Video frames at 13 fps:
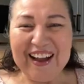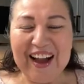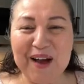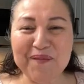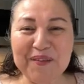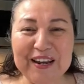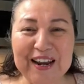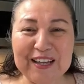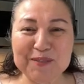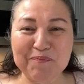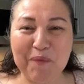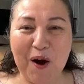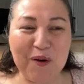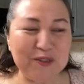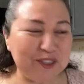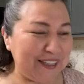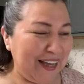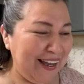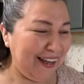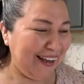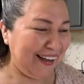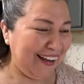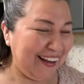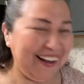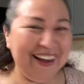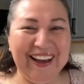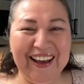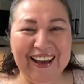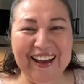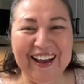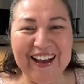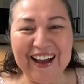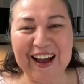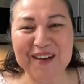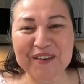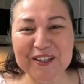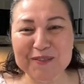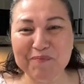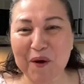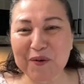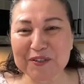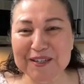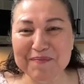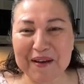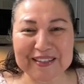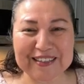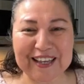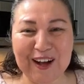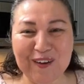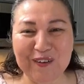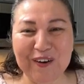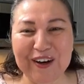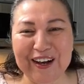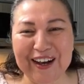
I'm being exposed. I'm exposing myself.